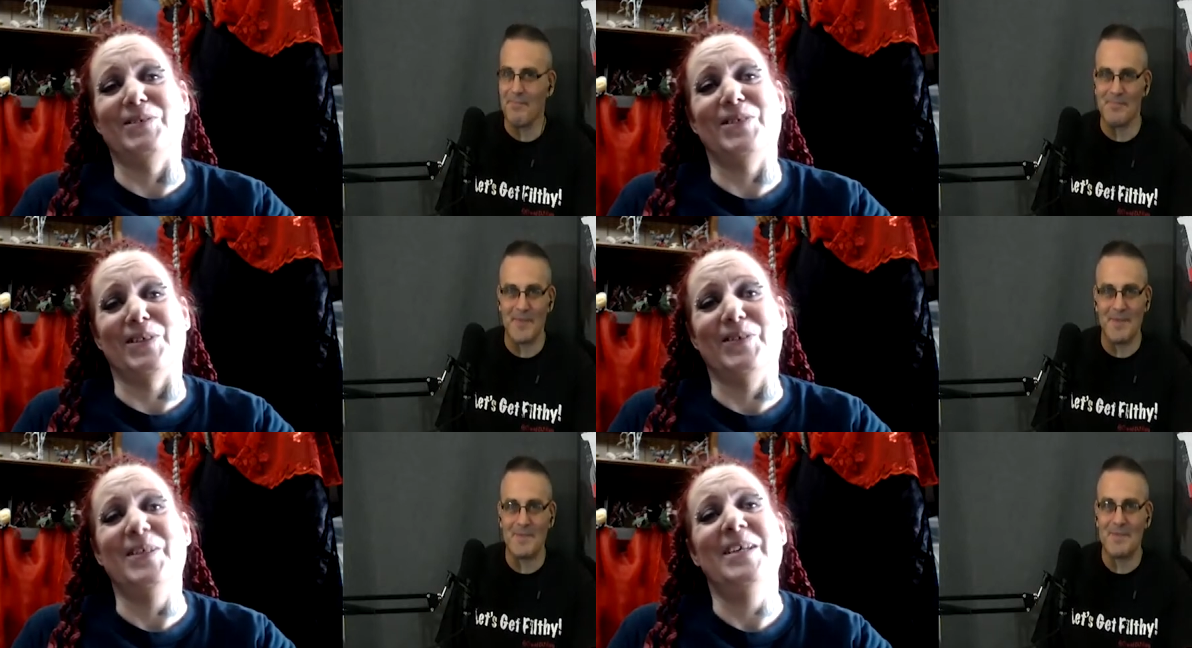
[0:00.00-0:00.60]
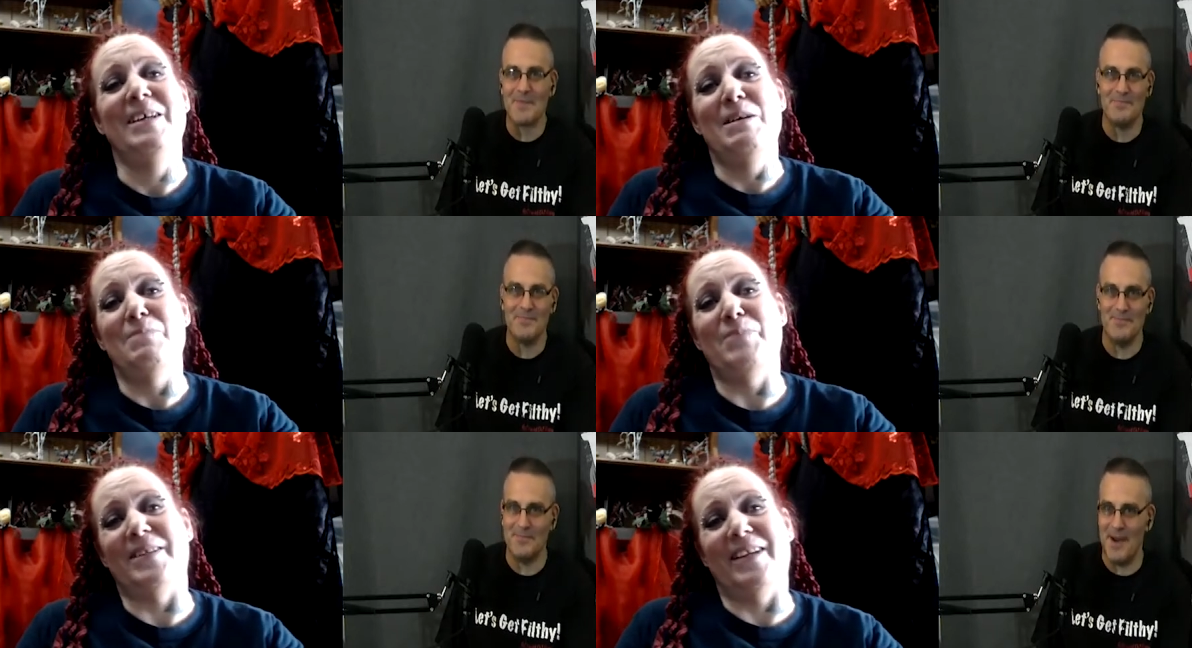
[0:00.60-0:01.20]
Speaker 1: So
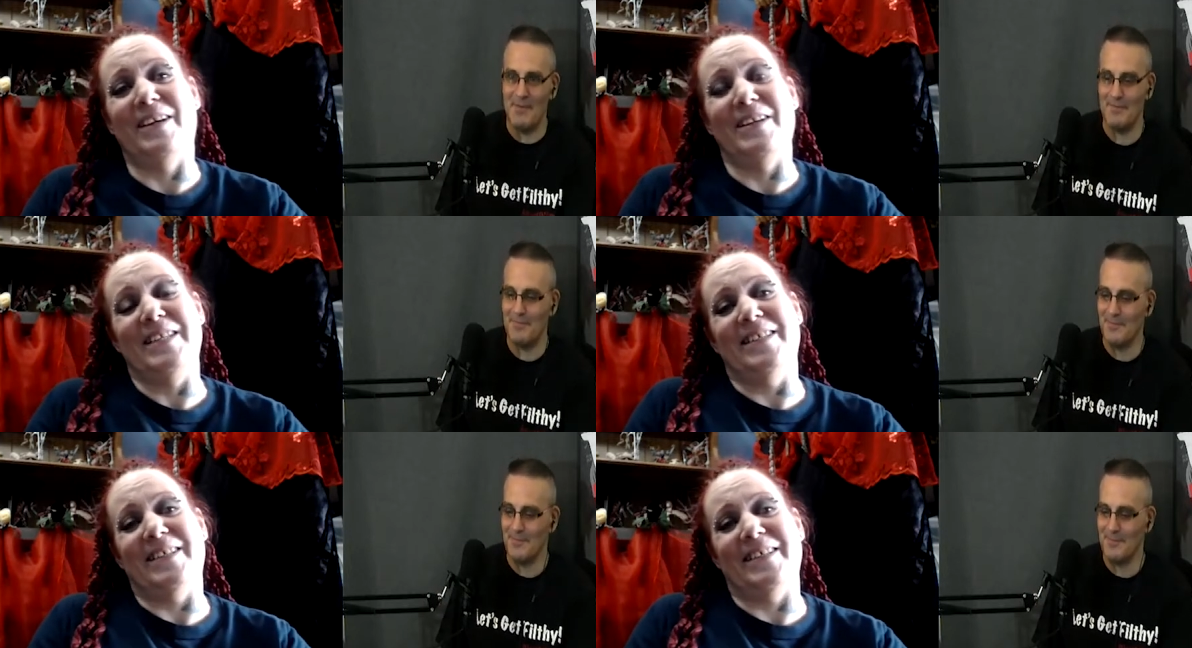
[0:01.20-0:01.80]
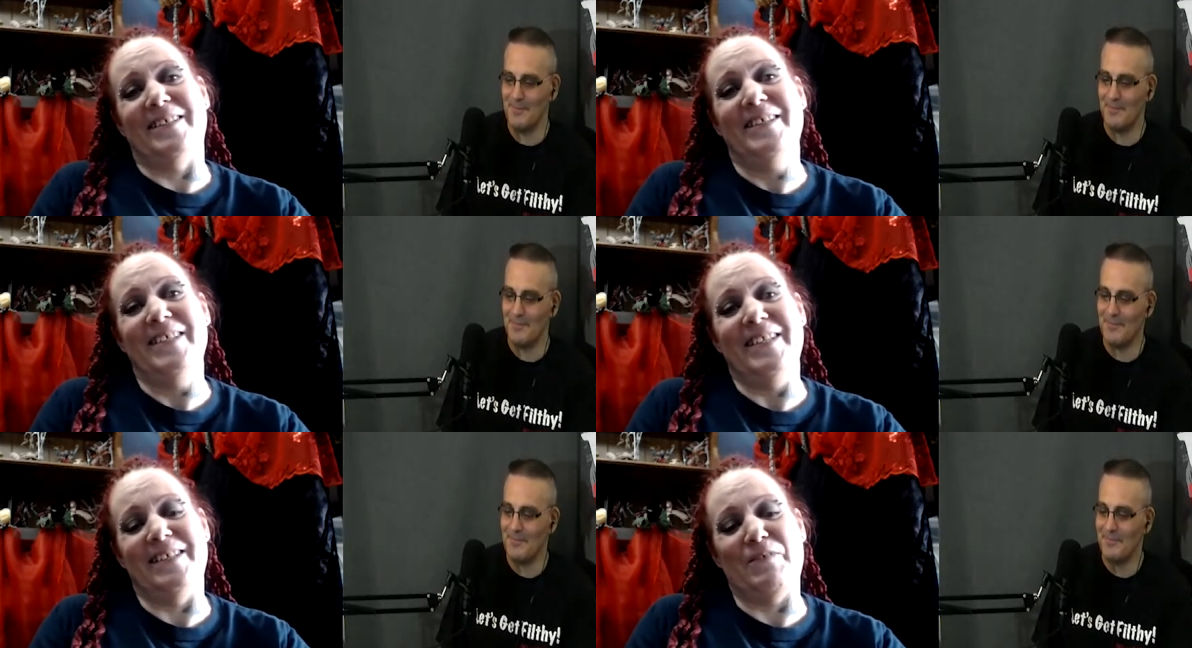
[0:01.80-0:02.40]
but now yeah. he did a
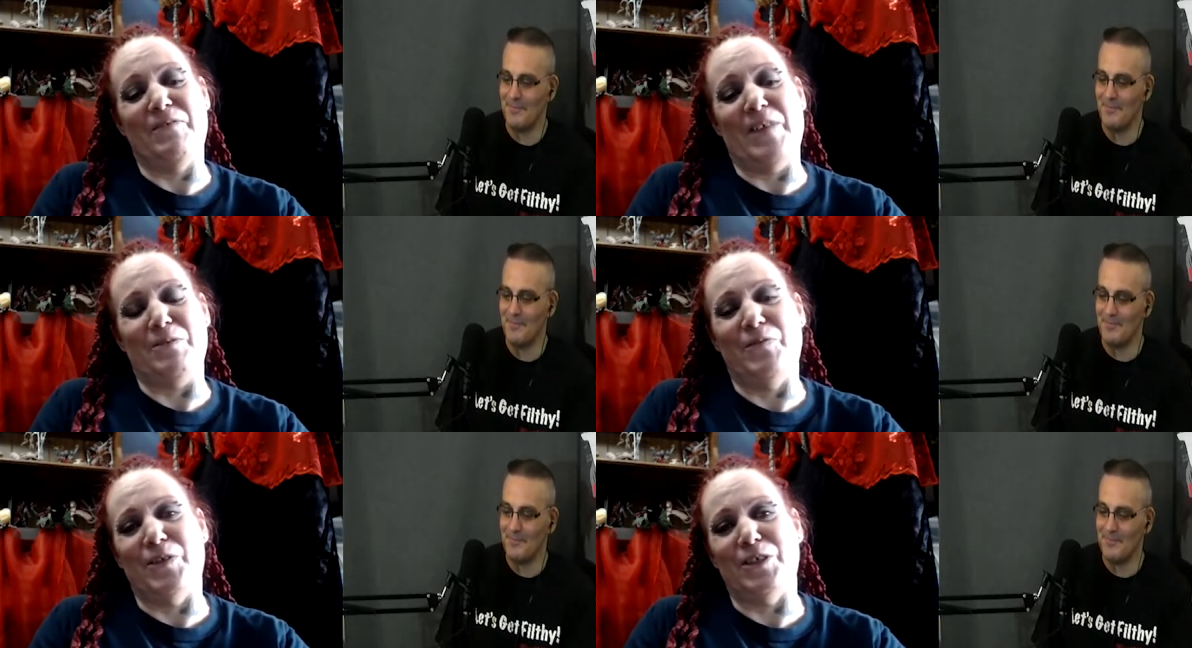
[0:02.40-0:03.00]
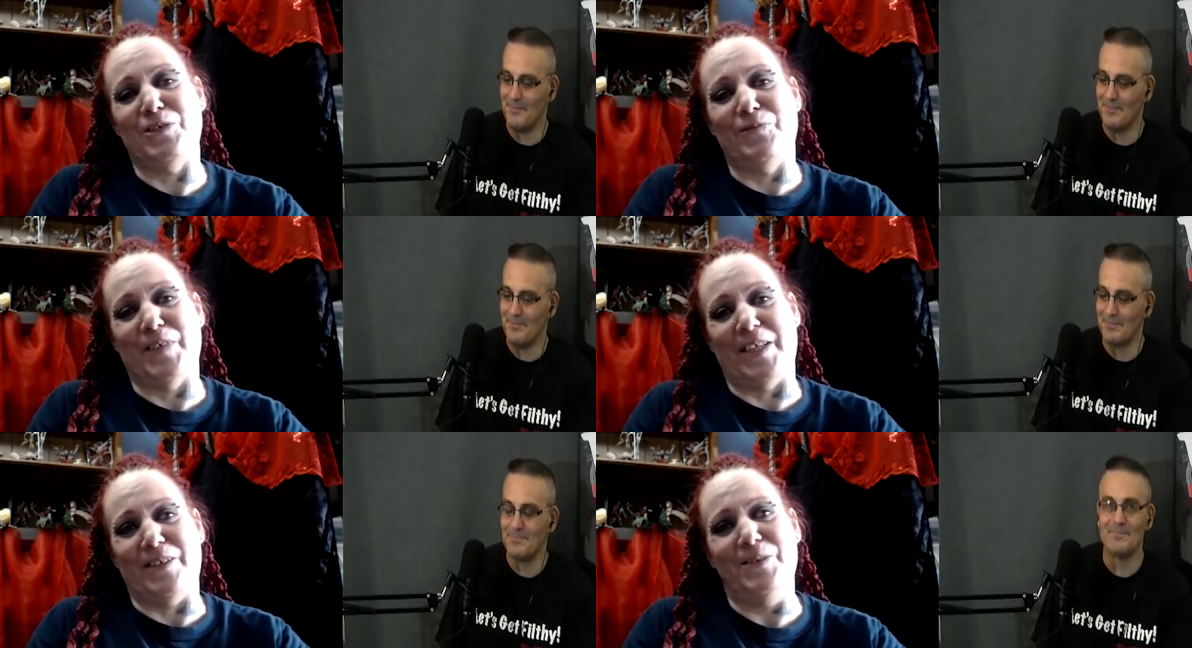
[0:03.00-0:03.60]
he did a found footage
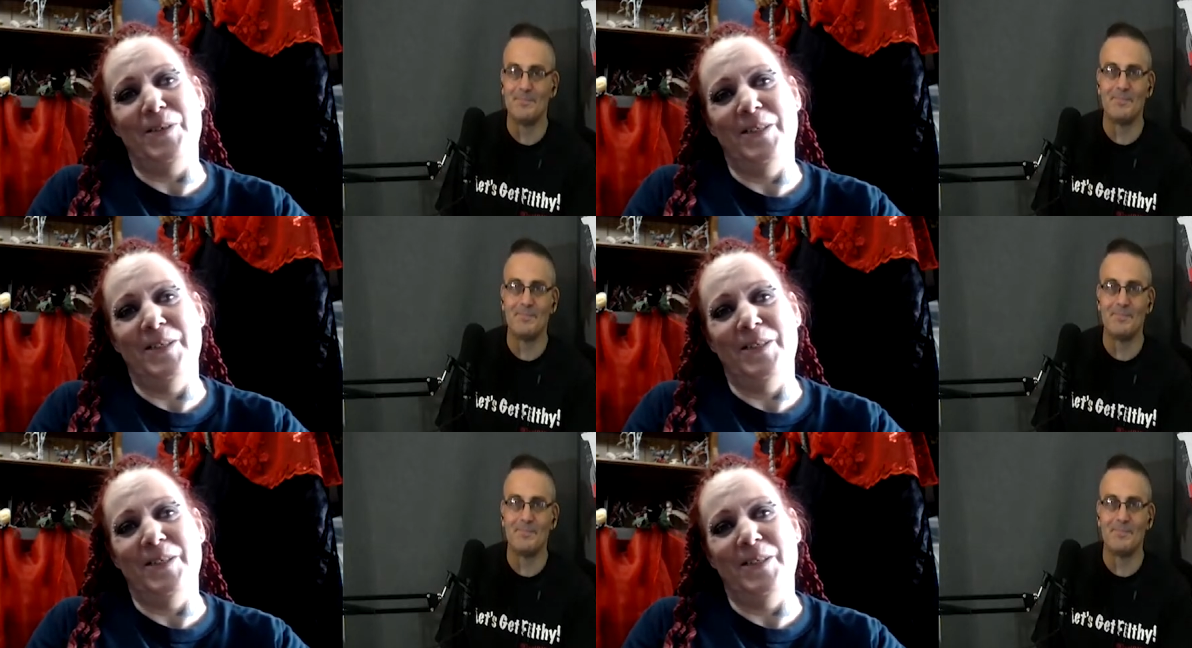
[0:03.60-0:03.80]
video